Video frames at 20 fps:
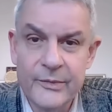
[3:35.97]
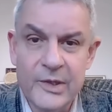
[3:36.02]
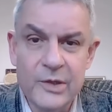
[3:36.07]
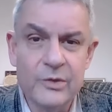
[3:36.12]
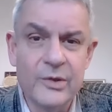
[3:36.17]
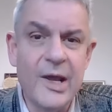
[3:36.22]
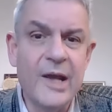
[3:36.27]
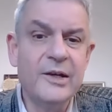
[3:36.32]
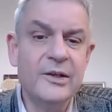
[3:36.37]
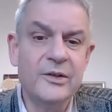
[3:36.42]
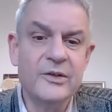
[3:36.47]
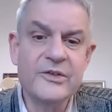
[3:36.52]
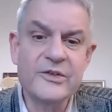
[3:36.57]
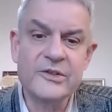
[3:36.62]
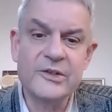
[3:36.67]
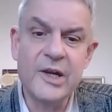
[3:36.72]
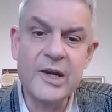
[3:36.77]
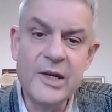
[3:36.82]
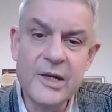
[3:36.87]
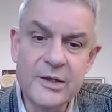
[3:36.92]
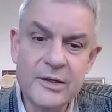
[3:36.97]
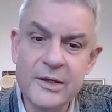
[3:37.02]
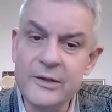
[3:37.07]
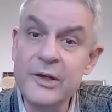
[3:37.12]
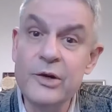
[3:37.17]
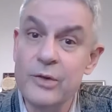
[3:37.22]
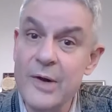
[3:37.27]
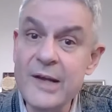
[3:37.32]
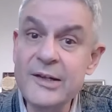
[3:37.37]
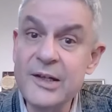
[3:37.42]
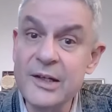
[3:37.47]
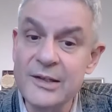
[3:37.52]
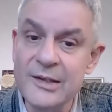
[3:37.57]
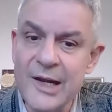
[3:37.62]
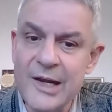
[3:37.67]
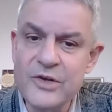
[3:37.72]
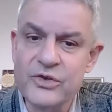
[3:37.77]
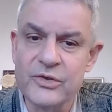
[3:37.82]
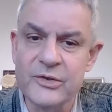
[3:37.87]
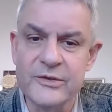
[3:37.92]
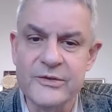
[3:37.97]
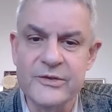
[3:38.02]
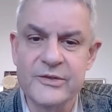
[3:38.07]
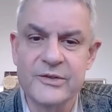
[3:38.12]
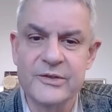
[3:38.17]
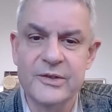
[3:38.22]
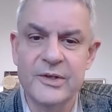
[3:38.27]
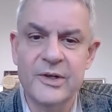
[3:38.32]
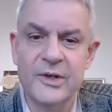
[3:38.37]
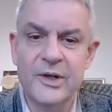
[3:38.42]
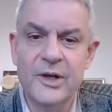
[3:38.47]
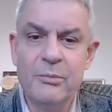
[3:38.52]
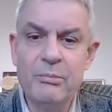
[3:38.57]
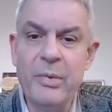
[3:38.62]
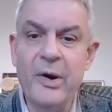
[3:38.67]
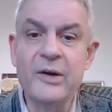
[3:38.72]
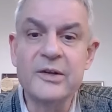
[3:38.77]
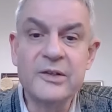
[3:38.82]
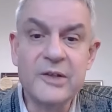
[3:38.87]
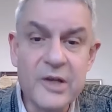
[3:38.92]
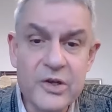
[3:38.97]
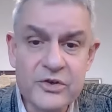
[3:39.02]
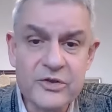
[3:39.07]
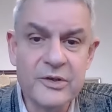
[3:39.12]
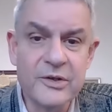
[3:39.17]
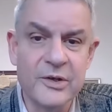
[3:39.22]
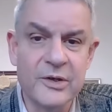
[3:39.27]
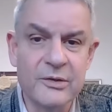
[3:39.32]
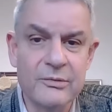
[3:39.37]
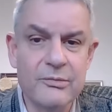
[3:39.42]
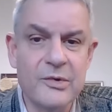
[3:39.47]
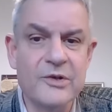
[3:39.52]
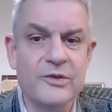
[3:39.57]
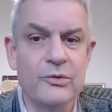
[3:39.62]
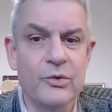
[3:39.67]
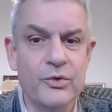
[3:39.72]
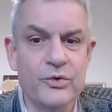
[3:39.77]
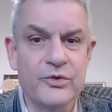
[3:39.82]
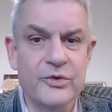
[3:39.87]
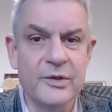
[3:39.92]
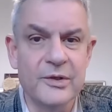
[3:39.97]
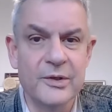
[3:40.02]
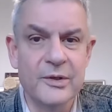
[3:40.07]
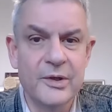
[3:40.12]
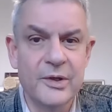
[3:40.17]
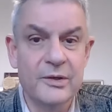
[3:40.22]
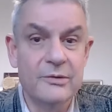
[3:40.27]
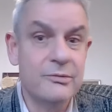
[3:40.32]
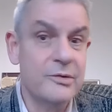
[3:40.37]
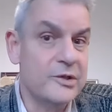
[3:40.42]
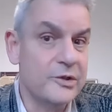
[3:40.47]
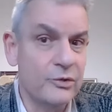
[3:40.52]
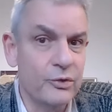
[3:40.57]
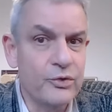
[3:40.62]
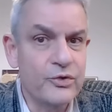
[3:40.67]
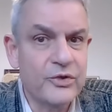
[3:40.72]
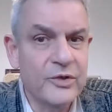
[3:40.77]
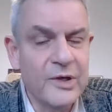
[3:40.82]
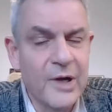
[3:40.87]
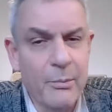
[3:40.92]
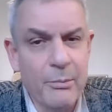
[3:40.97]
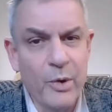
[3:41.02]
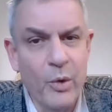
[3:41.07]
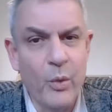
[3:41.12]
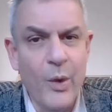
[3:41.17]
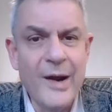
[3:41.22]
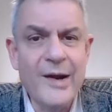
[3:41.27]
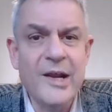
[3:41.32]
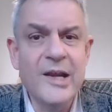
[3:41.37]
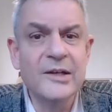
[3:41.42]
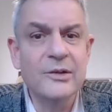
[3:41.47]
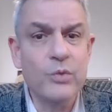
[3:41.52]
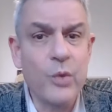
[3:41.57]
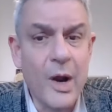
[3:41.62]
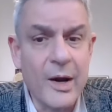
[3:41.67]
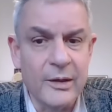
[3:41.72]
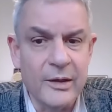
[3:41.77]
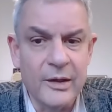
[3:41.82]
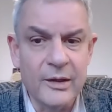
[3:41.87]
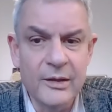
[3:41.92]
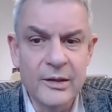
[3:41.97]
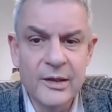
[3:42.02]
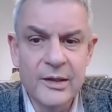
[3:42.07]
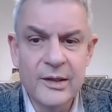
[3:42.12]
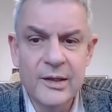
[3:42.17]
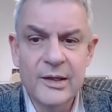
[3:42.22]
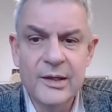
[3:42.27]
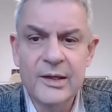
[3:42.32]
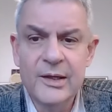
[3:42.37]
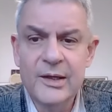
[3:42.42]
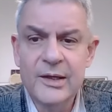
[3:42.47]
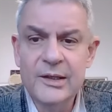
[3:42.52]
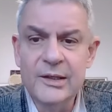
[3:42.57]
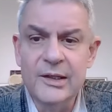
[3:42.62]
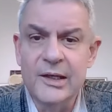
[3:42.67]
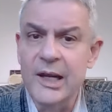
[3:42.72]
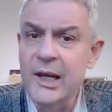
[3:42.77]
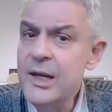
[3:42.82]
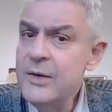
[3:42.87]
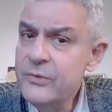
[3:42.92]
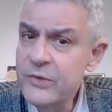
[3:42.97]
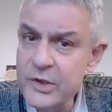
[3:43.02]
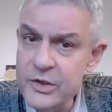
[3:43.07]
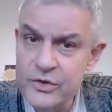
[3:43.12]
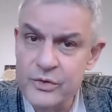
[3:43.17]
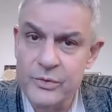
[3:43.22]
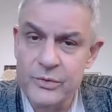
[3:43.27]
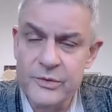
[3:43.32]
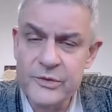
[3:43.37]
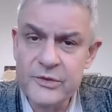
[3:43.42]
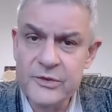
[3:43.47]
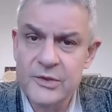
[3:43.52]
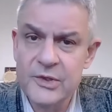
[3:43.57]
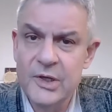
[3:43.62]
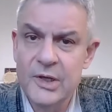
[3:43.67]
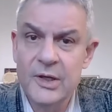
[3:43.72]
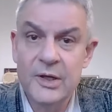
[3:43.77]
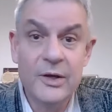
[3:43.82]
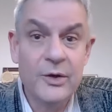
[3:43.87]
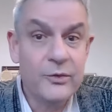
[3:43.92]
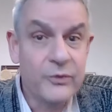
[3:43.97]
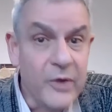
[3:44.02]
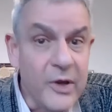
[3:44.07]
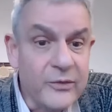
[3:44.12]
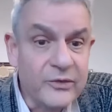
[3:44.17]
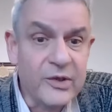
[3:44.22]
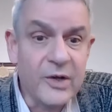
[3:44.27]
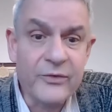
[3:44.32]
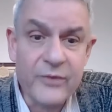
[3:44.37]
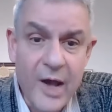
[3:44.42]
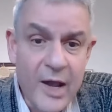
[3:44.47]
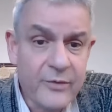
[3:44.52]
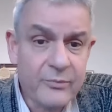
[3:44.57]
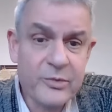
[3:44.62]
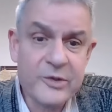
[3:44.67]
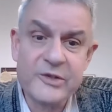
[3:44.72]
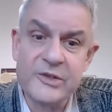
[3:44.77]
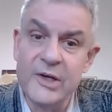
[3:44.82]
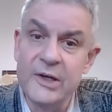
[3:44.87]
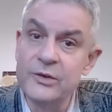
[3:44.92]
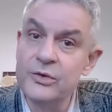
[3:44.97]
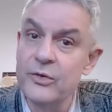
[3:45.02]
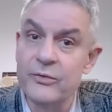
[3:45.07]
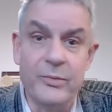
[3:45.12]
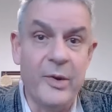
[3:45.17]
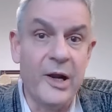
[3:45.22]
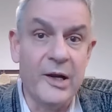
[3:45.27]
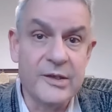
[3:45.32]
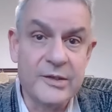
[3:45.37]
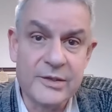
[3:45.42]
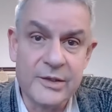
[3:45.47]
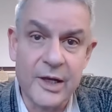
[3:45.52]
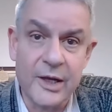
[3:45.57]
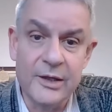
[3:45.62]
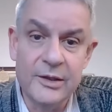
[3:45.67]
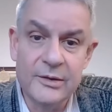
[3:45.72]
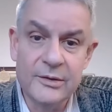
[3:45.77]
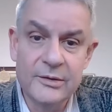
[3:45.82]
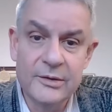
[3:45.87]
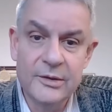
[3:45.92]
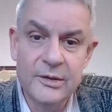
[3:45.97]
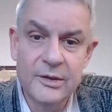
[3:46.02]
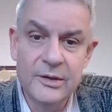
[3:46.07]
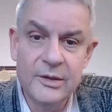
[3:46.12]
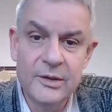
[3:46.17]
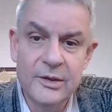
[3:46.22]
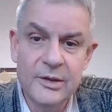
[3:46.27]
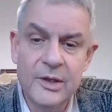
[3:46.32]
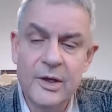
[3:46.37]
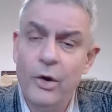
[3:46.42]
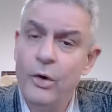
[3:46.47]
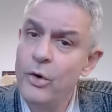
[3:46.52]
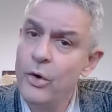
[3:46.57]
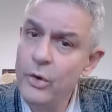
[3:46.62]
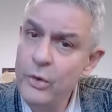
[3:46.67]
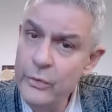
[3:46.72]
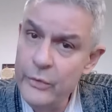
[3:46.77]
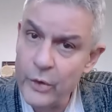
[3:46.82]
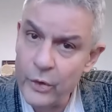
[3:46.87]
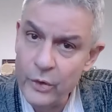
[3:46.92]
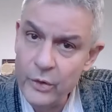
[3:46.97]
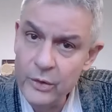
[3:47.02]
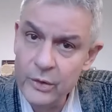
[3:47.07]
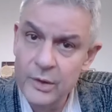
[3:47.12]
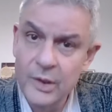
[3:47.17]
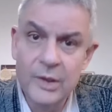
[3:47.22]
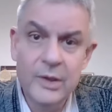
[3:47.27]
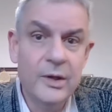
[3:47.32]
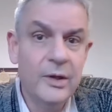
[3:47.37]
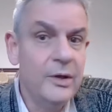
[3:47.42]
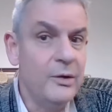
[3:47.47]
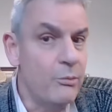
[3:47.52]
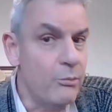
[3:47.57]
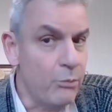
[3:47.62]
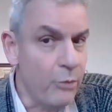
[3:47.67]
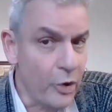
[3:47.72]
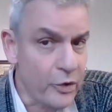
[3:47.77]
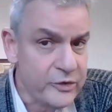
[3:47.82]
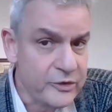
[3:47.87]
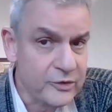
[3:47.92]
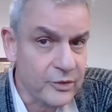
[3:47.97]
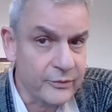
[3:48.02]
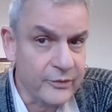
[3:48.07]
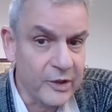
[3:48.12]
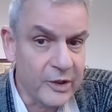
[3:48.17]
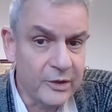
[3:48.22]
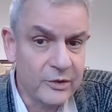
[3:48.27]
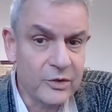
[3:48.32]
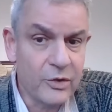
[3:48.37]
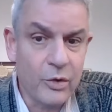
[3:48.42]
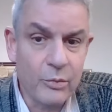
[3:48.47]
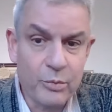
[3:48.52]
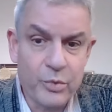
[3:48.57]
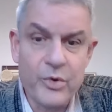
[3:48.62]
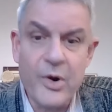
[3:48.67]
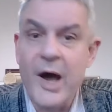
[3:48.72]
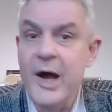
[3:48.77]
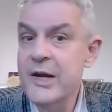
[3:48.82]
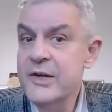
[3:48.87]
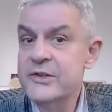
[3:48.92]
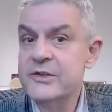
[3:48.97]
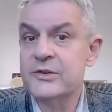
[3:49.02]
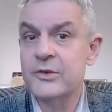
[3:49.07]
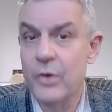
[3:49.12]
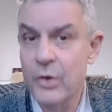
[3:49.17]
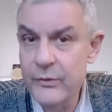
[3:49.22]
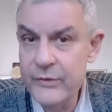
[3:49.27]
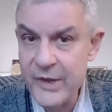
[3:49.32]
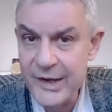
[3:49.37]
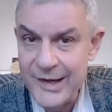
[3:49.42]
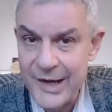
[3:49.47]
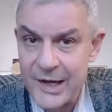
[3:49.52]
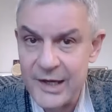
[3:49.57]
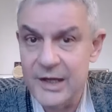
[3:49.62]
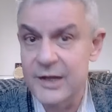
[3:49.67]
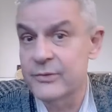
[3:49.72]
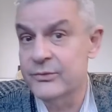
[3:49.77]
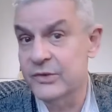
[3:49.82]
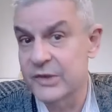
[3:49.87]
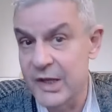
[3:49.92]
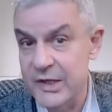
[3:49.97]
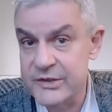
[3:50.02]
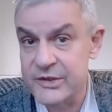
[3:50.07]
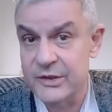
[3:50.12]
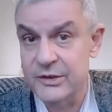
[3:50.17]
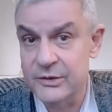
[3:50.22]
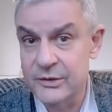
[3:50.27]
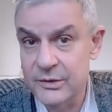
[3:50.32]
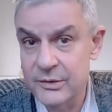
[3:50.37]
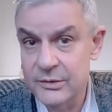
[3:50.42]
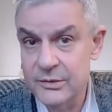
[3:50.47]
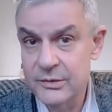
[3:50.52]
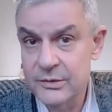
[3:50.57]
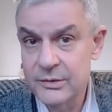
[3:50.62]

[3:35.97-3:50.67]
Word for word: The United, States, the United Nations Partition Resolution, Resolution number 181, gave the Jews 55% of Palestine, although most of it comprised of the Negev Desert.